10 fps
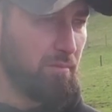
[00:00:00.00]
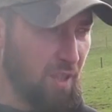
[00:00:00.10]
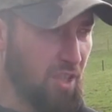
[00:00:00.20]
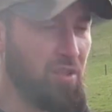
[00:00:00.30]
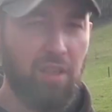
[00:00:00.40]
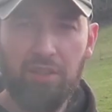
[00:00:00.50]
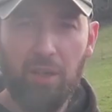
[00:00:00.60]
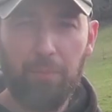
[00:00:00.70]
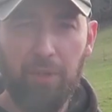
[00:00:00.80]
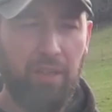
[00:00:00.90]
So I
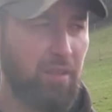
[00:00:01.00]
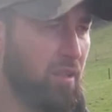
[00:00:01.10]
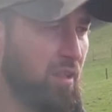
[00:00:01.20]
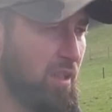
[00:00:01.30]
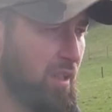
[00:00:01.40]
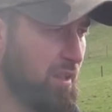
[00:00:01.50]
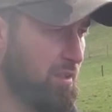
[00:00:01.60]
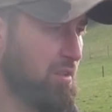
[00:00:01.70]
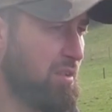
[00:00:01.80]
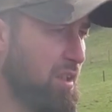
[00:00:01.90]
jump in, I
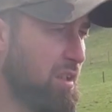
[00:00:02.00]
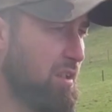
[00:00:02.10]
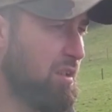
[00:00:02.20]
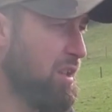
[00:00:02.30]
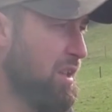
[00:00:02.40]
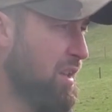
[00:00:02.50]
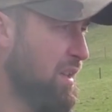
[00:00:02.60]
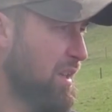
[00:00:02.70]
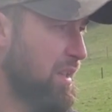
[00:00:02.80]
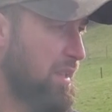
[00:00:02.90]
got it here,
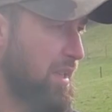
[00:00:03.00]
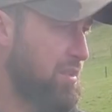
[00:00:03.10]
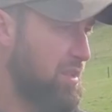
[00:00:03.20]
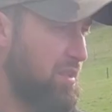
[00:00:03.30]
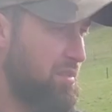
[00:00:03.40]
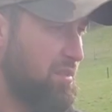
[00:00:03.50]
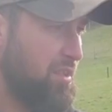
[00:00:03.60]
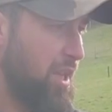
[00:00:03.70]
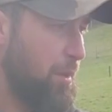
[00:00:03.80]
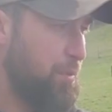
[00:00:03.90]
and I
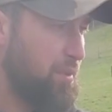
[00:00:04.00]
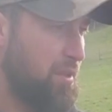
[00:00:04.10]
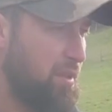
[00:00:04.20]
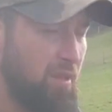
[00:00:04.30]
scraped